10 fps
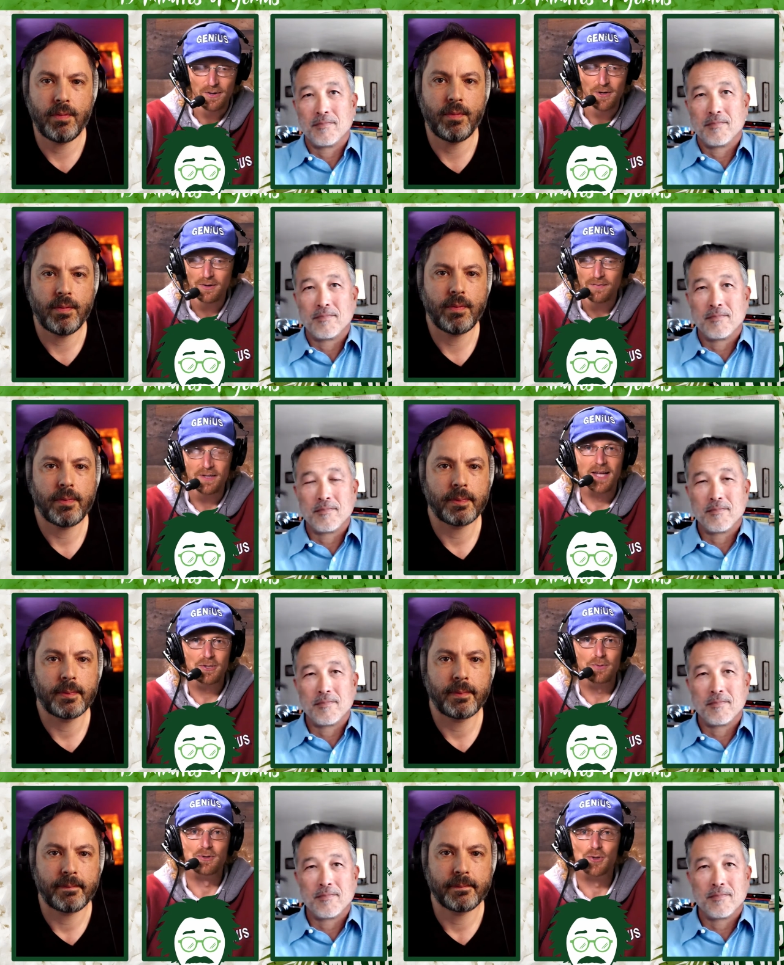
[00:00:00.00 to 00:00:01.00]
Speaker 1: don't even get
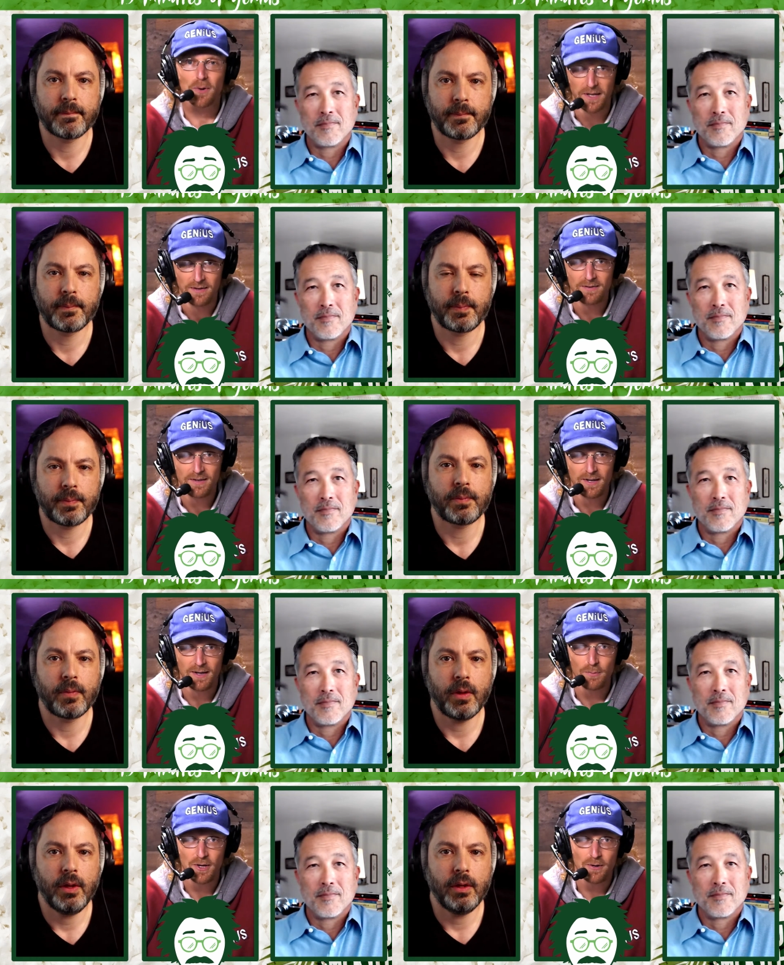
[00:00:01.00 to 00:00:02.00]
to enjoy it
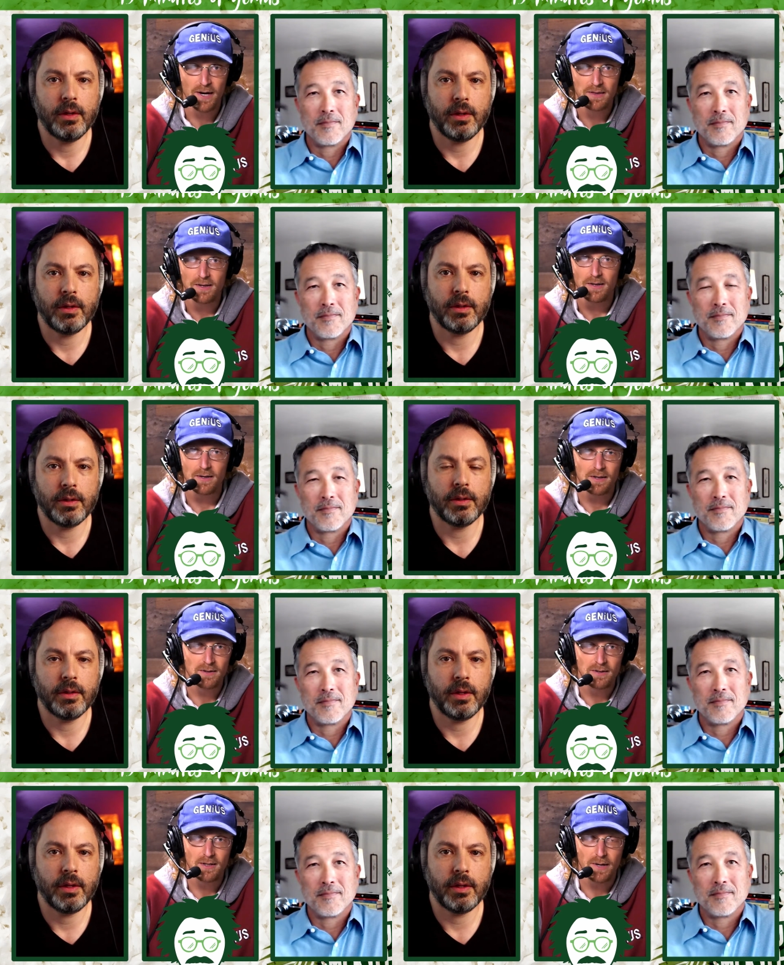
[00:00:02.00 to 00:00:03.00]
um, when you're at the uh,
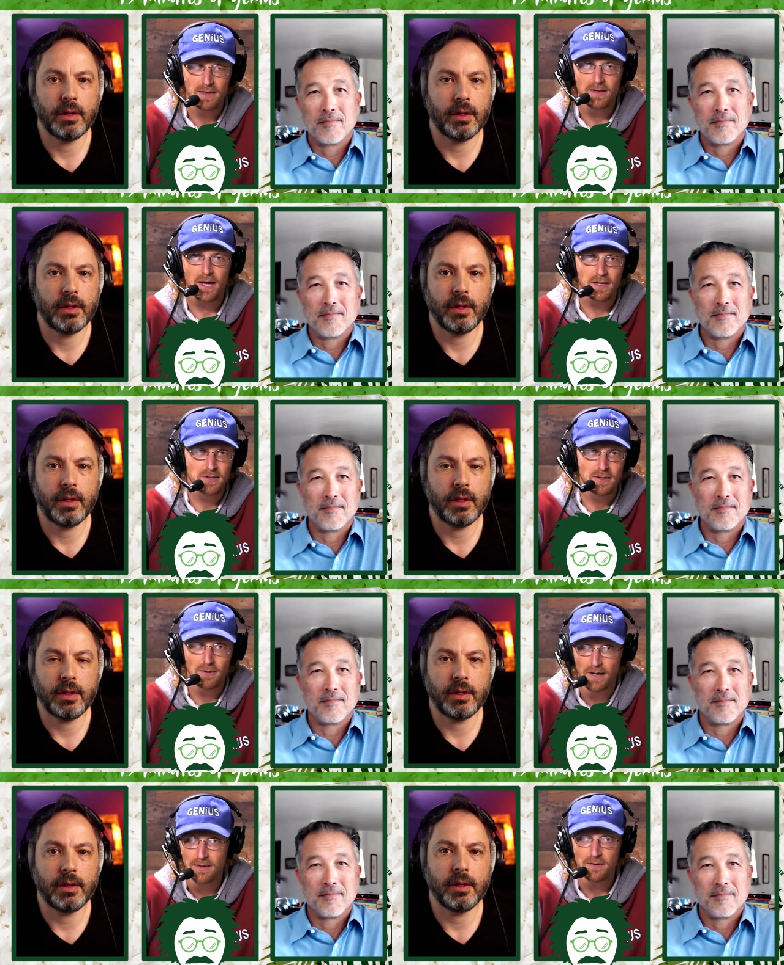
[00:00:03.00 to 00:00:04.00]
you know at the exit
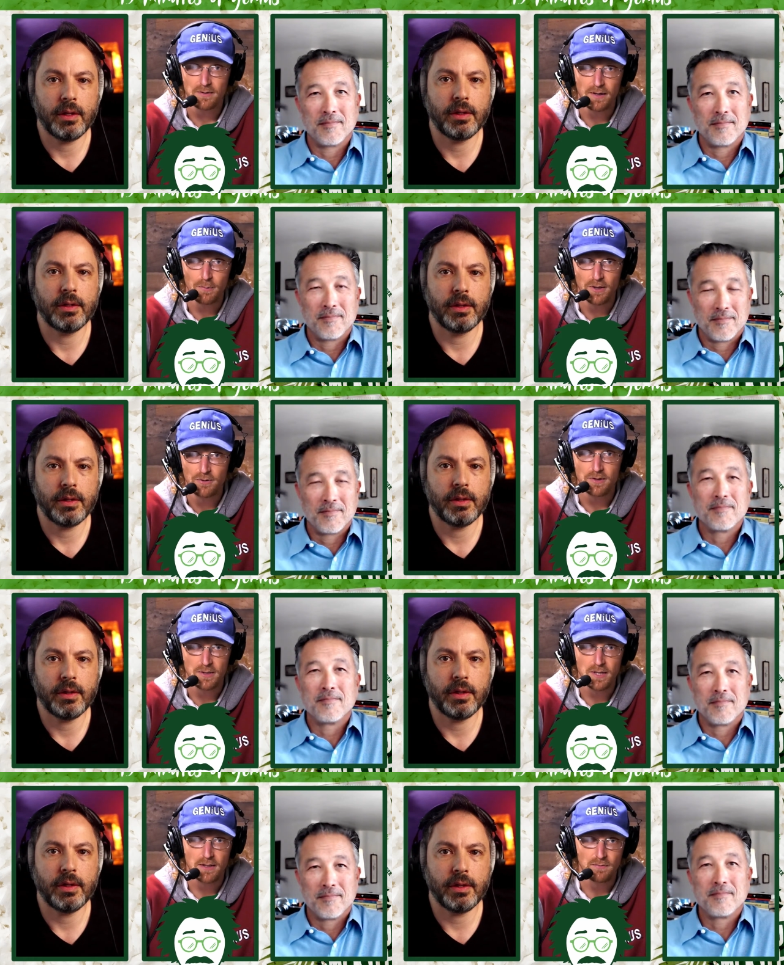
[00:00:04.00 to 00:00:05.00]
or at this when you're
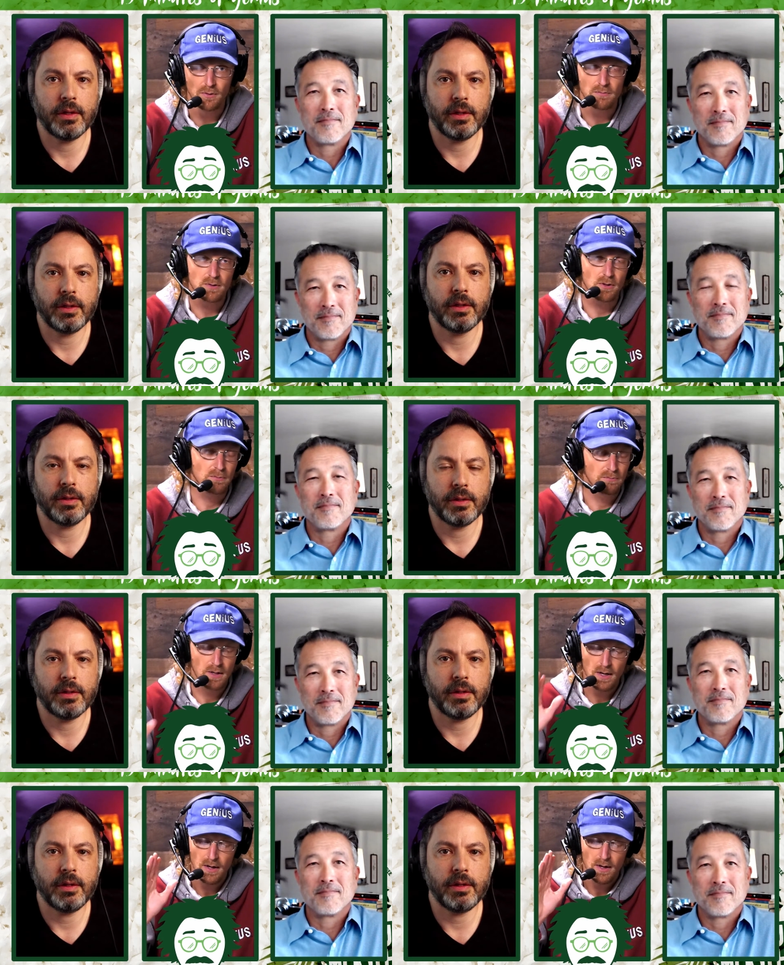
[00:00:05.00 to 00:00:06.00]
successful. So
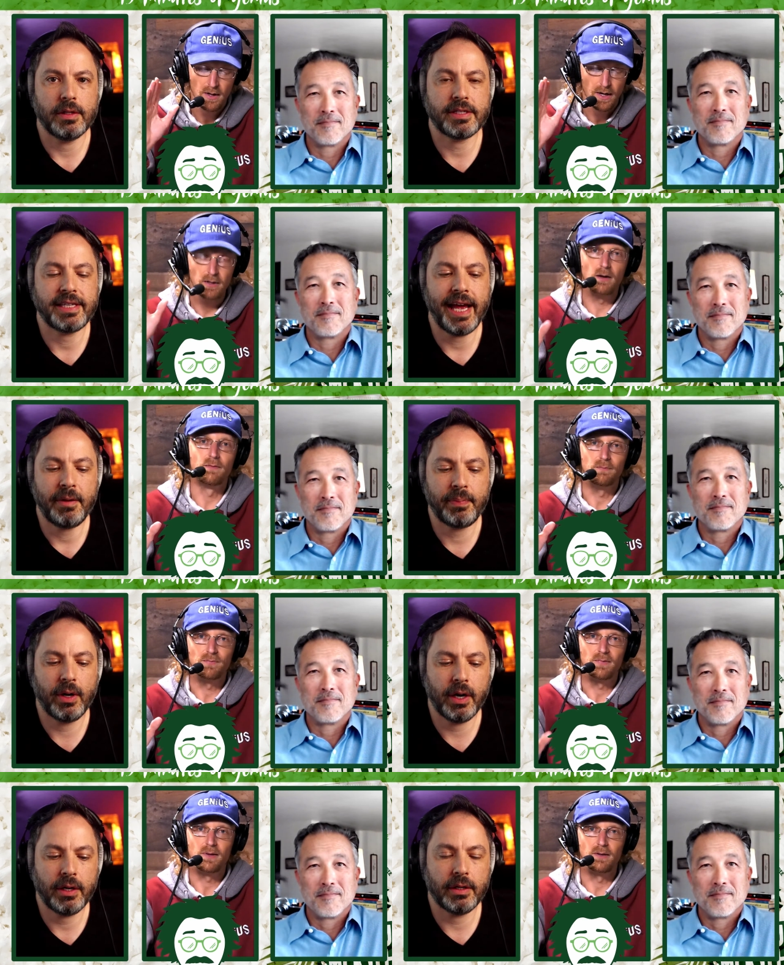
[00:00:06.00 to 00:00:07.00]
Speaker 2: the I sad love,
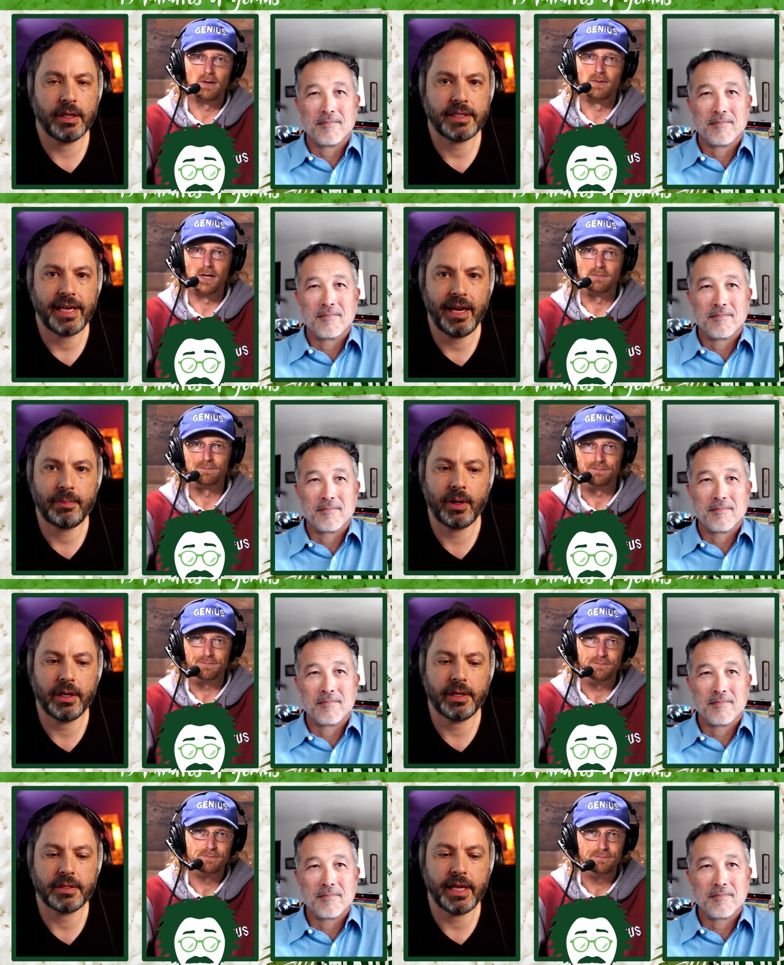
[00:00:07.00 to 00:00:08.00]
part. Love the that. sad
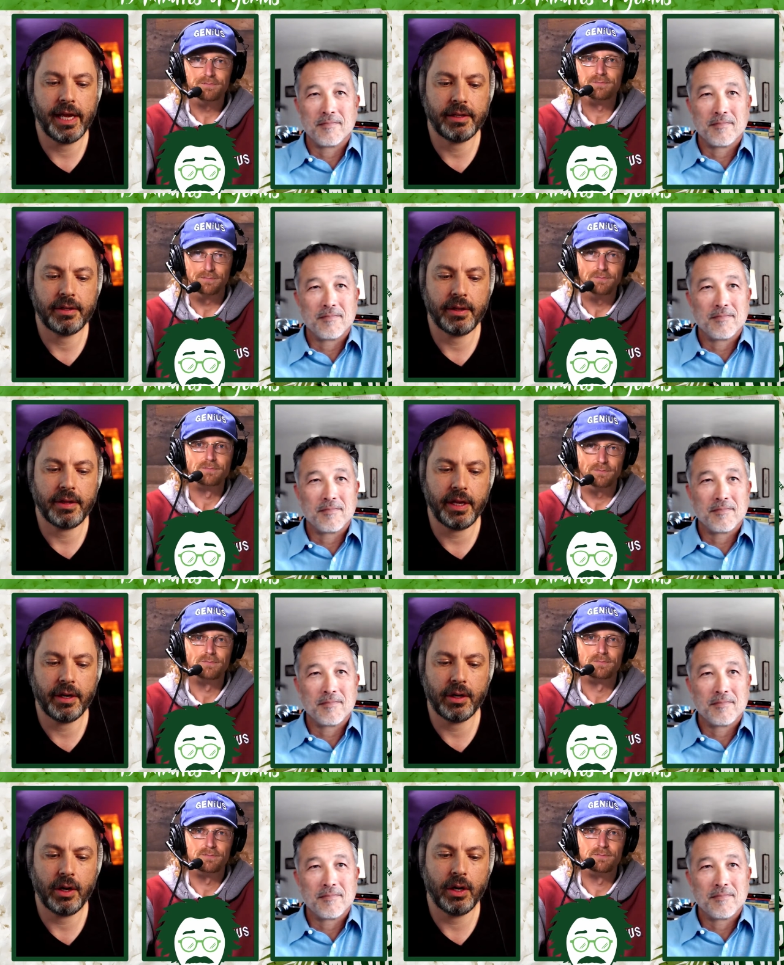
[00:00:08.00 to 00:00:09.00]
part is that
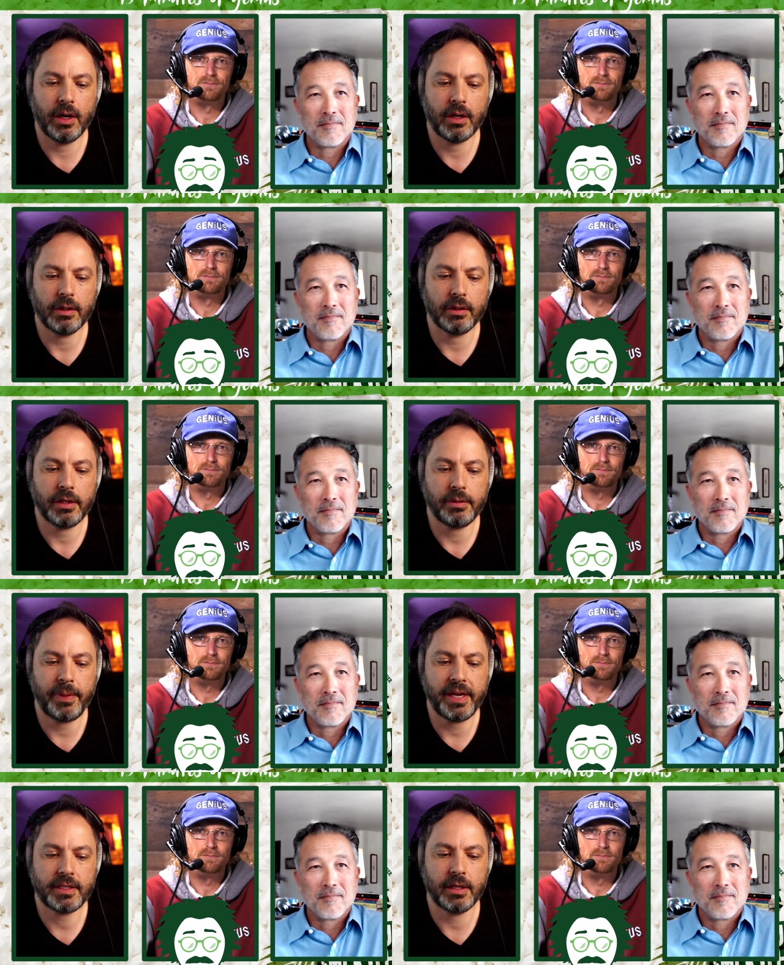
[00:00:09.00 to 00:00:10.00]
there are,
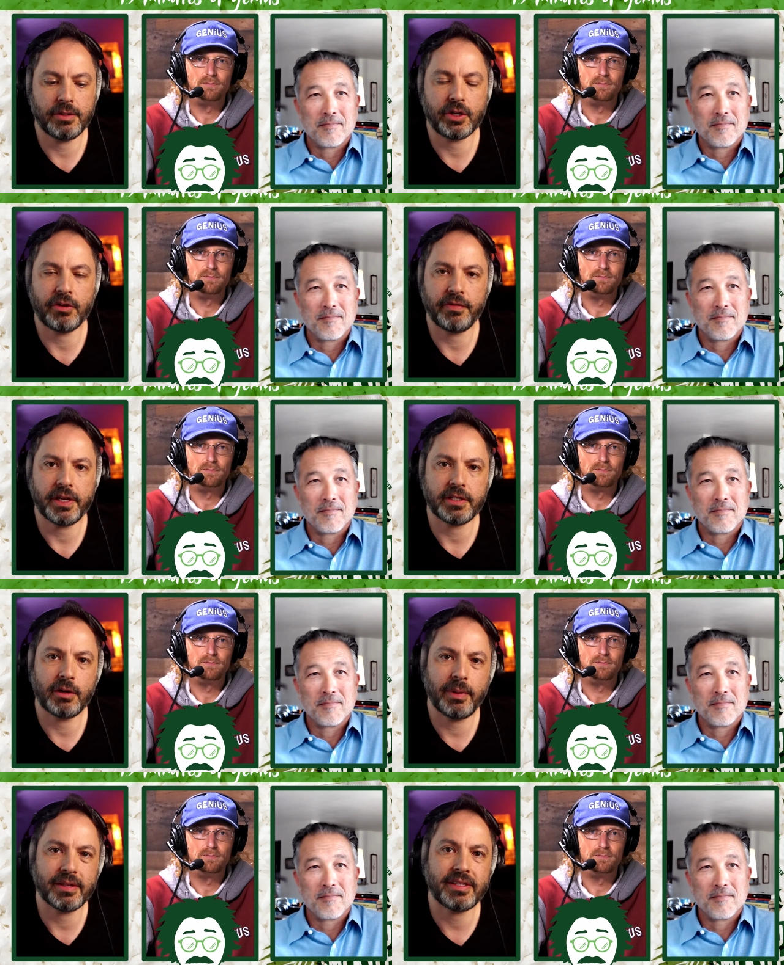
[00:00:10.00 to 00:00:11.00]
based on surveys,
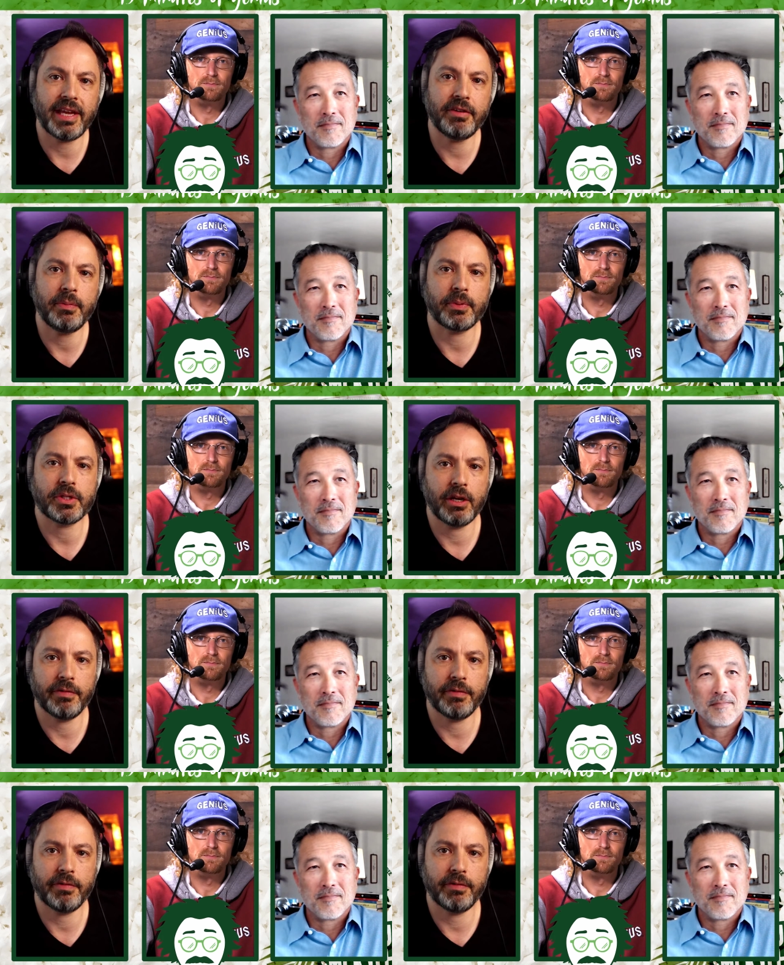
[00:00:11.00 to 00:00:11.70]
there are about seventy percent of